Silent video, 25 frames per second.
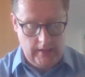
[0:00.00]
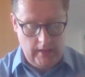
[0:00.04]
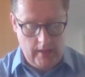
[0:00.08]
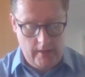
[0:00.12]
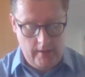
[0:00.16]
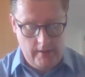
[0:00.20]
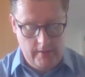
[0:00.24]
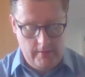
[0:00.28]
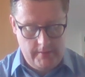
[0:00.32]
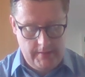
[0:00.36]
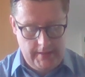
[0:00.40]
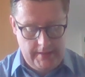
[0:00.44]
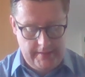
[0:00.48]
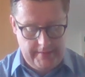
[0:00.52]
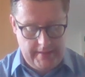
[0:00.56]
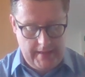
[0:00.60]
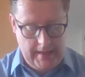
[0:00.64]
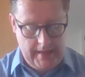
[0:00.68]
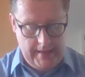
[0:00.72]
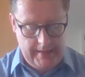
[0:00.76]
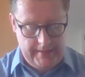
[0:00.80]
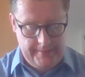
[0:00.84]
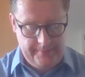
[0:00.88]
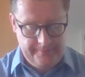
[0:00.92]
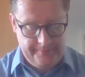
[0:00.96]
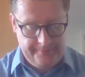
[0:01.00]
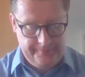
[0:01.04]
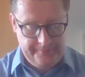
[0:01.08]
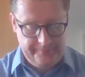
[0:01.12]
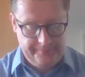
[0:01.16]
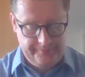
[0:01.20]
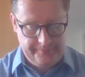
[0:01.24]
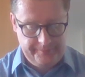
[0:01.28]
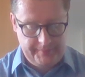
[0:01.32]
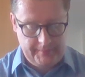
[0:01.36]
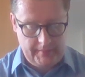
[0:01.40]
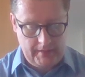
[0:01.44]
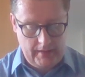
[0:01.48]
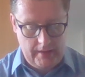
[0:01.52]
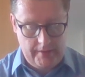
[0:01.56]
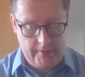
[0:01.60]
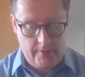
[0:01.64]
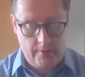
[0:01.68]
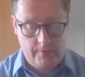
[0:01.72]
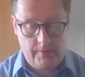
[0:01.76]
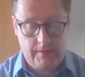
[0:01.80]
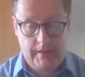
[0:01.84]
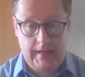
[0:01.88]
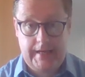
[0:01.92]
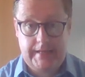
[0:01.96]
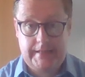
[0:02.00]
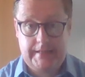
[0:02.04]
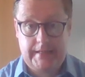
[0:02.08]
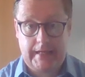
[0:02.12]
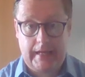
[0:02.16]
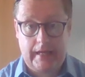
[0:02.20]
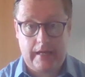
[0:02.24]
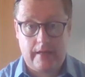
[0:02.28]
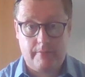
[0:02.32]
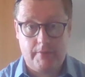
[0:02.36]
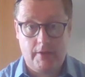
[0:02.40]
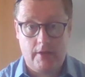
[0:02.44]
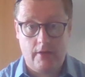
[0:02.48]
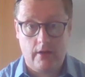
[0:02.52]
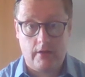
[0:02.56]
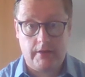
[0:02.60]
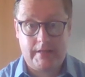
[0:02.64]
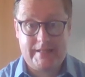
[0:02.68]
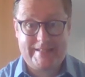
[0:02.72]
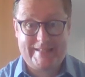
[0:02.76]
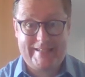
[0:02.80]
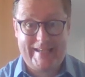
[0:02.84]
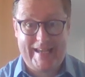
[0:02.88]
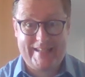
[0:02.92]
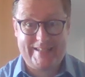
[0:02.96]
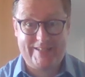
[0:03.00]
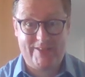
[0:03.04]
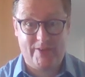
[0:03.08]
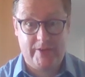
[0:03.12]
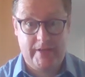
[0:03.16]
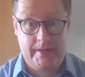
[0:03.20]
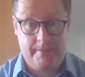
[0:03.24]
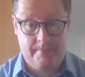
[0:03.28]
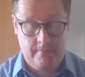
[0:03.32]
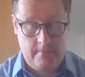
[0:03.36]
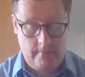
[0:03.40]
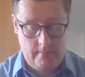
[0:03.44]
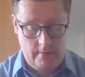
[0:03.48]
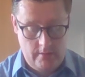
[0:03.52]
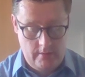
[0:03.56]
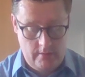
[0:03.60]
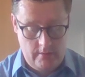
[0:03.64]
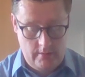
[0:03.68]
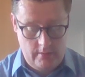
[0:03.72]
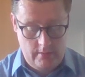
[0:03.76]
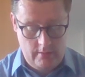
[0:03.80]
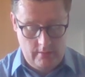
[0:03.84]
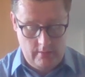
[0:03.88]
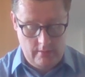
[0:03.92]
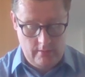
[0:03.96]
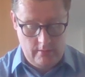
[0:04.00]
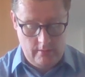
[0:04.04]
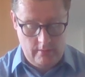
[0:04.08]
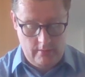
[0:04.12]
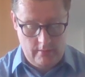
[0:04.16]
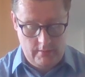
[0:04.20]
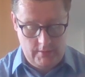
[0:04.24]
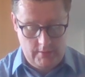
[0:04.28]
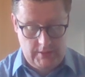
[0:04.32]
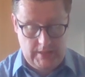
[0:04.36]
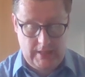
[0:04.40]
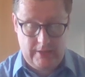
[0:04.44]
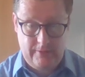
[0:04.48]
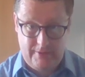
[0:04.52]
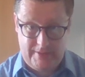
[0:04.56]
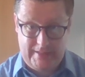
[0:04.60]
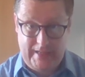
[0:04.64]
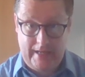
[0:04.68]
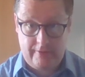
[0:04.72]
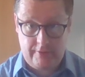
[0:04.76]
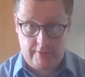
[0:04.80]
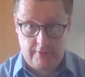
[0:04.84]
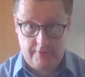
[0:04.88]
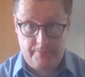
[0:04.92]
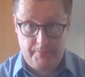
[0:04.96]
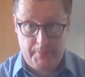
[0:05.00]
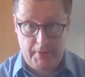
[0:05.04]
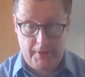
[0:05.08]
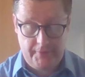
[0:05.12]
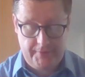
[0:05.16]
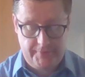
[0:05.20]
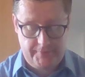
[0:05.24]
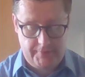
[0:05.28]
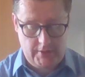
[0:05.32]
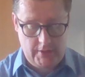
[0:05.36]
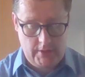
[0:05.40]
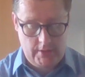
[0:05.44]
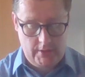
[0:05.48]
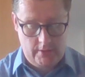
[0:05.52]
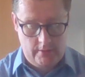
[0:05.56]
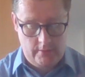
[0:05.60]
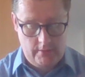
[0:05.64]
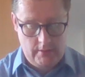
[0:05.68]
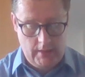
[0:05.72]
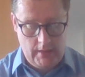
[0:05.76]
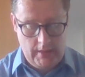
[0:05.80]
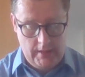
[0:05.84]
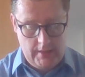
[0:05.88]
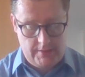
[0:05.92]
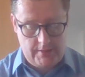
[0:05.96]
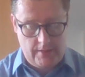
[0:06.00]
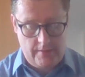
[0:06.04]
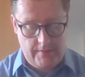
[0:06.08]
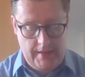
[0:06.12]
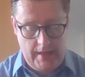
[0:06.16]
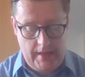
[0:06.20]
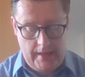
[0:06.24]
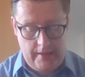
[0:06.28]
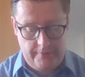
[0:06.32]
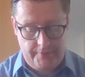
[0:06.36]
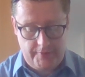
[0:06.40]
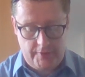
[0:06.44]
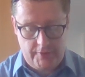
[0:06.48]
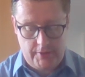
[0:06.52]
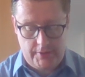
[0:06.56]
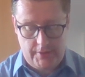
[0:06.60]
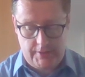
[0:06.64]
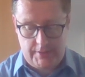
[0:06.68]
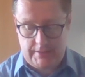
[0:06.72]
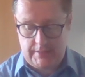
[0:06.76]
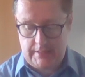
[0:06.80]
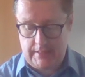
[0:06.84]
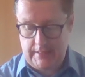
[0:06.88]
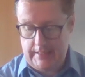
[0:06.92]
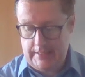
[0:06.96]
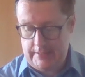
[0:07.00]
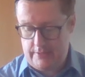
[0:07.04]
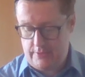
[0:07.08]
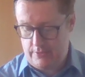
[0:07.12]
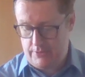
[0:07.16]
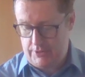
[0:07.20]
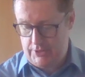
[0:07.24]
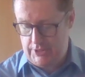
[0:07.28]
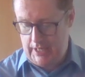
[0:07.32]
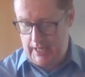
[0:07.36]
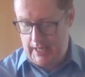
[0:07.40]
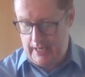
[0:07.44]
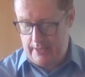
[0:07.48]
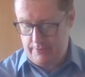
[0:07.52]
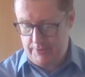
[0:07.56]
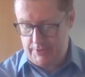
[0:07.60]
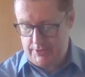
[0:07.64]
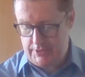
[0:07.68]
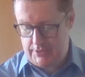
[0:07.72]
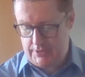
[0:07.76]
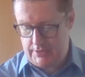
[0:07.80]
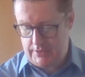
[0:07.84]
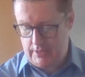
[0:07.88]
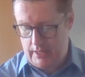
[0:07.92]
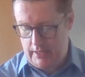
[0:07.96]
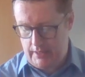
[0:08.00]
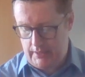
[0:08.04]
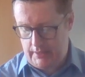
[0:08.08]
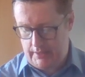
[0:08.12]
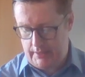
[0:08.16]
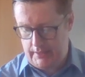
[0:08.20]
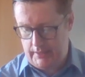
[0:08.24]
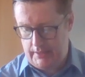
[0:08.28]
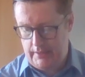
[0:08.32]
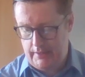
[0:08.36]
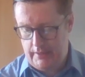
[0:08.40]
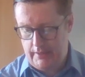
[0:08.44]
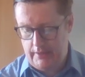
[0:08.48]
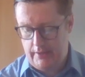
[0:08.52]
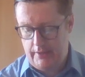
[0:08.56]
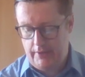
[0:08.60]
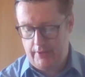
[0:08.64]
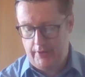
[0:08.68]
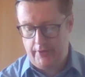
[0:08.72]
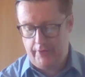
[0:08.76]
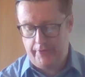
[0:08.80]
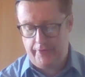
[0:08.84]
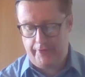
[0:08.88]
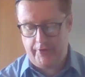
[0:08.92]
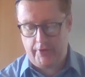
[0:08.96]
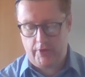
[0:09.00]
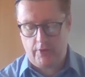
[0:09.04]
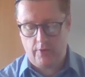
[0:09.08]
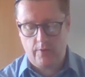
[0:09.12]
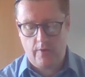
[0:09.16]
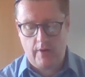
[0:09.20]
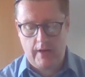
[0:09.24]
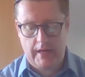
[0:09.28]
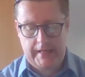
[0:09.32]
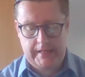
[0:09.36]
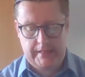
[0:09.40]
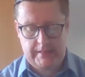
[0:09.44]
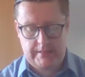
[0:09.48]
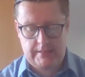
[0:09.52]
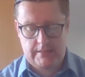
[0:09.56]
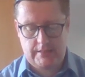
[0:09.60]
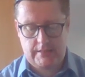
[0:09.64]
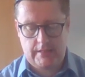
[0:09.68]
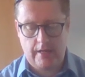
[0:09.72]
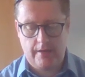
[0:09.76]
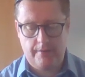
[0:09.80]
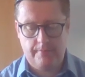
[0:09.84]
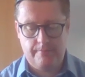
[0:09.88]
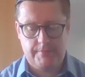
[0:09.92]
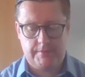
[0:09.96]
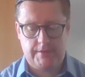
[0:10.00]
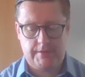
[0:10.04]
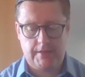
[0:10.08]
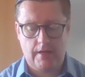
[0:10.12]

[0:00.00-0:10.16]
Only then, an old lady came along and sat on him. She was out of puff too. So then, of course, the little chair was stuck for quite some